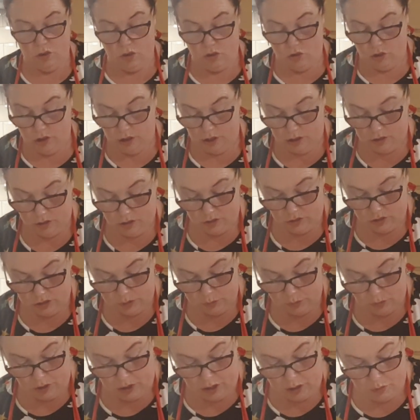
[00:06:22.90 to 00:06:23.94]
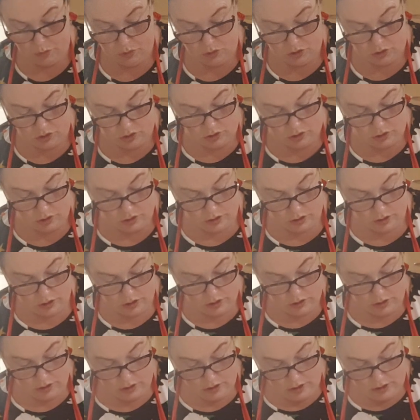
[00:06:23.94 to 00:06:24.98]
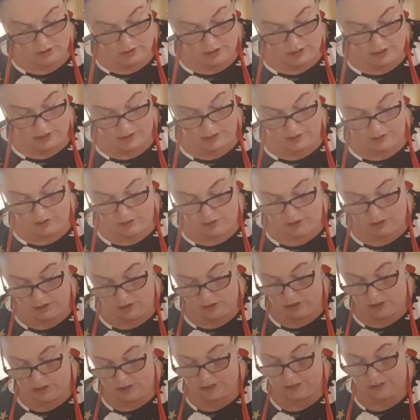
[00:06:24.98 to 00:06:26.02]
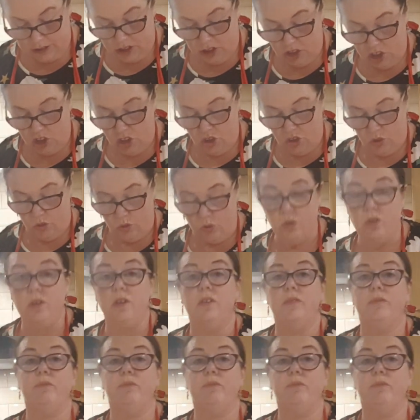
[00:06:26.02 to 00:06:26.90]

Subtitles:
oil or spray butter as a glue